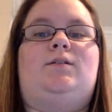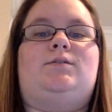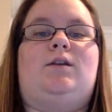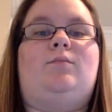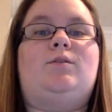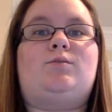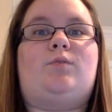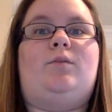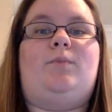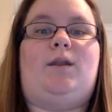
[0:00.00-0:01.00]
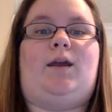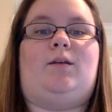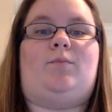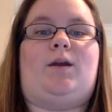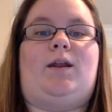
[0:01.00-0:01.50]
cinnamon swirl
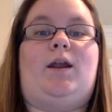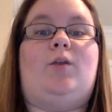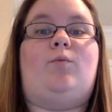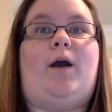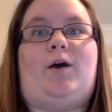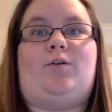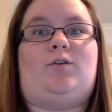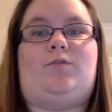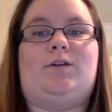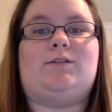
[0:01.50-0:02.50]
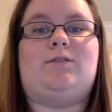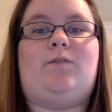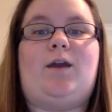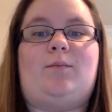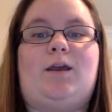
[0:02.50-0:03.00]
banana bread and wow your friends and
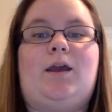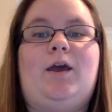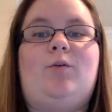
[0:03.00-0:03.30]
family